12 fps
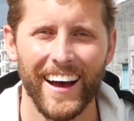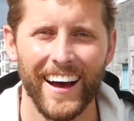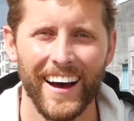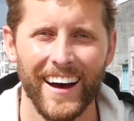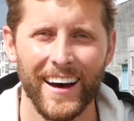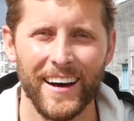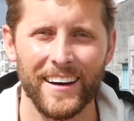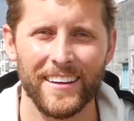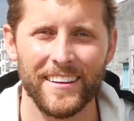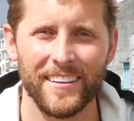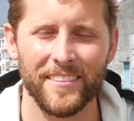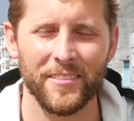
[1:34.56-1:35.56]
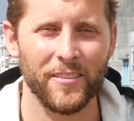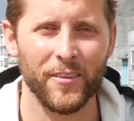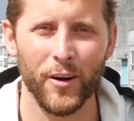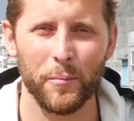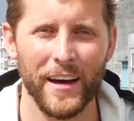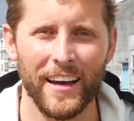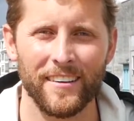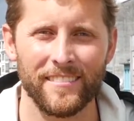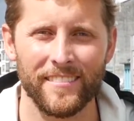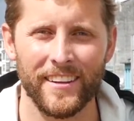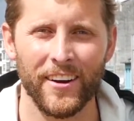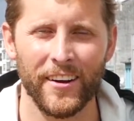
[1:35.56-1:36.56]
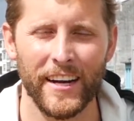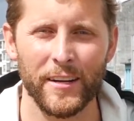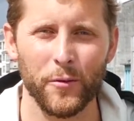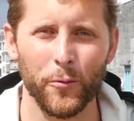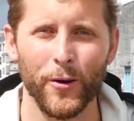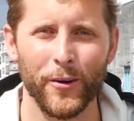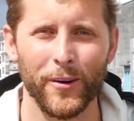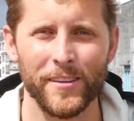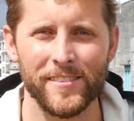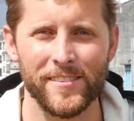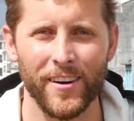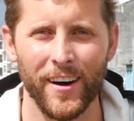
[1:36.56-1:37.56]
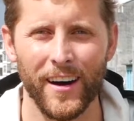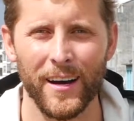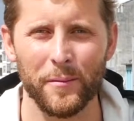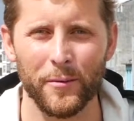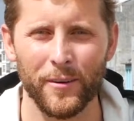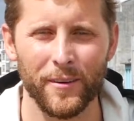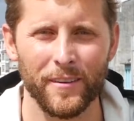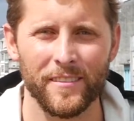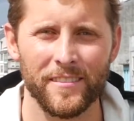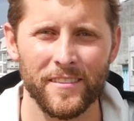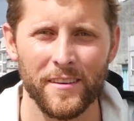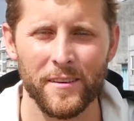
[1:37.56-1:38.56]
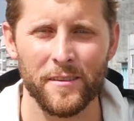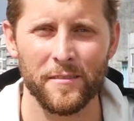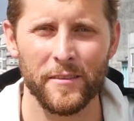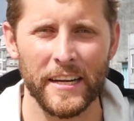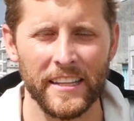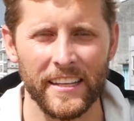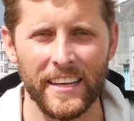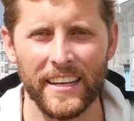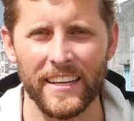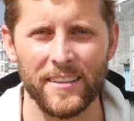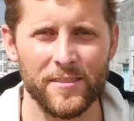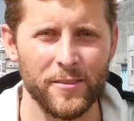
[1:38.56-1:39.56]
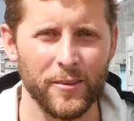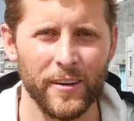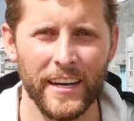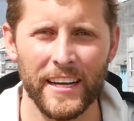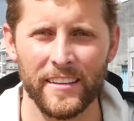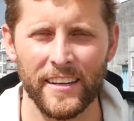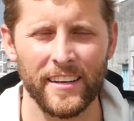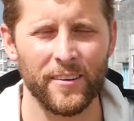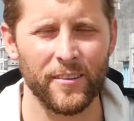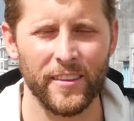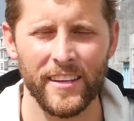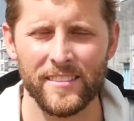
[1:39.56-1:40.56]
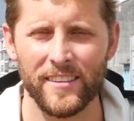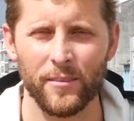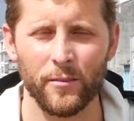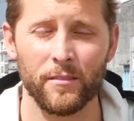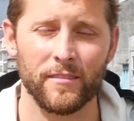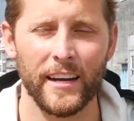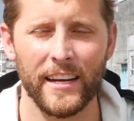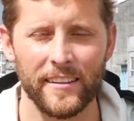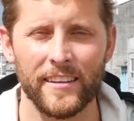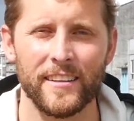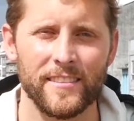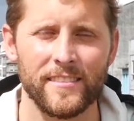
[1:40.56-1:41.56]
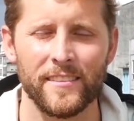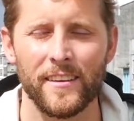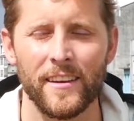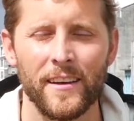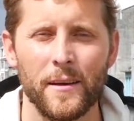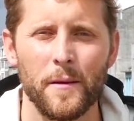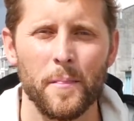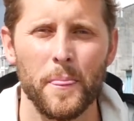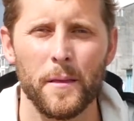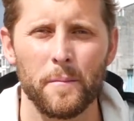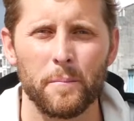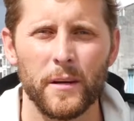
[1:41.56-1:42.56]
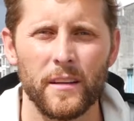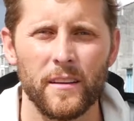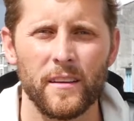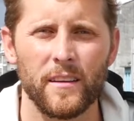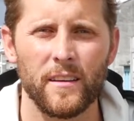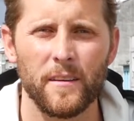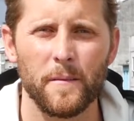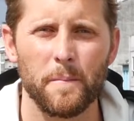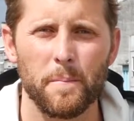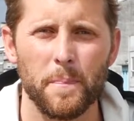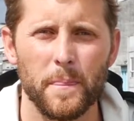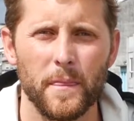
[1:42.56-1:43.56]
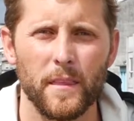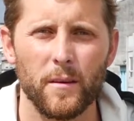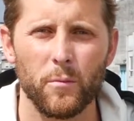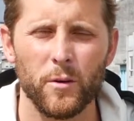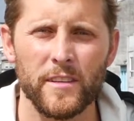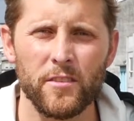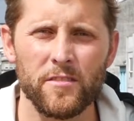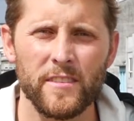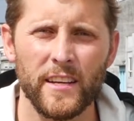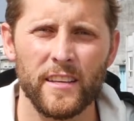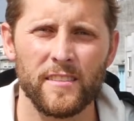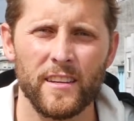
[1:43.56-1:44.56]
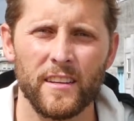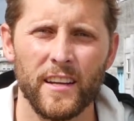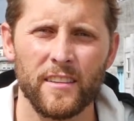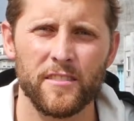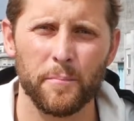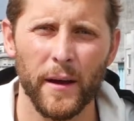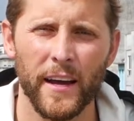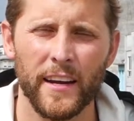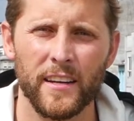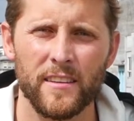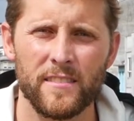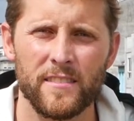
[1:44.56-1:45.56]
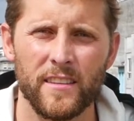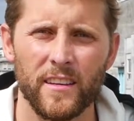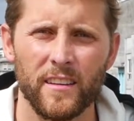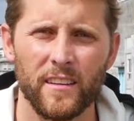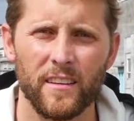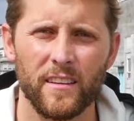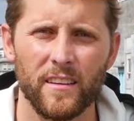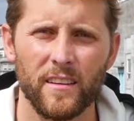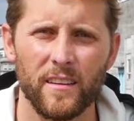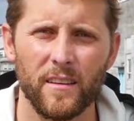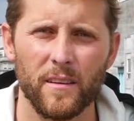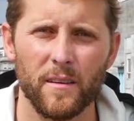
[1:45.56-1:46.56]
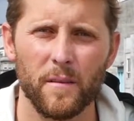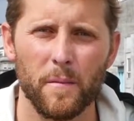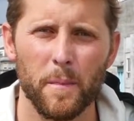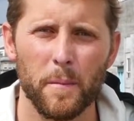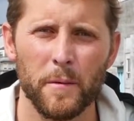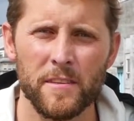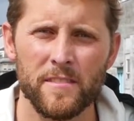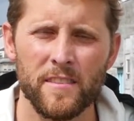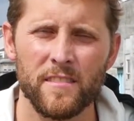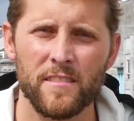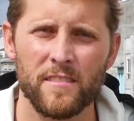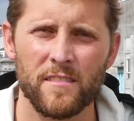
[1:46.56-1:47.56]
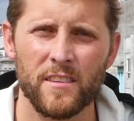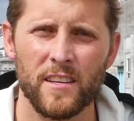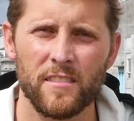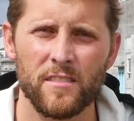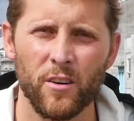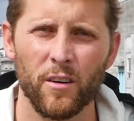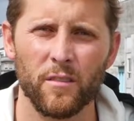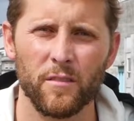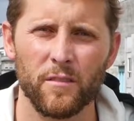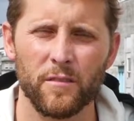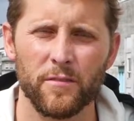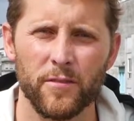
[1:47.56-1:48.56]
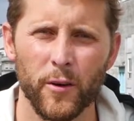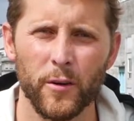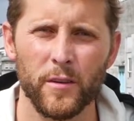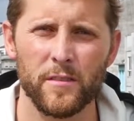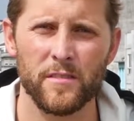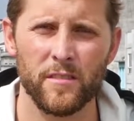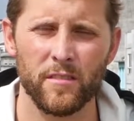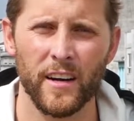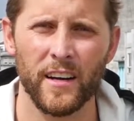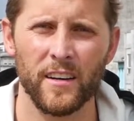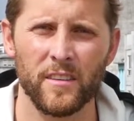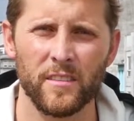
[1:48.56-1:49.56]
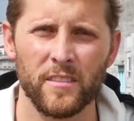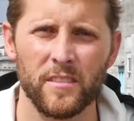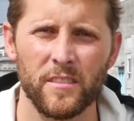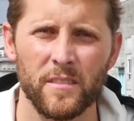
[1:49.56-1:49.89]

Not about getting to work on time or feeding the kids or eating dinner or things like eating dinners. But what's interesting is in Spain is that business is not focused around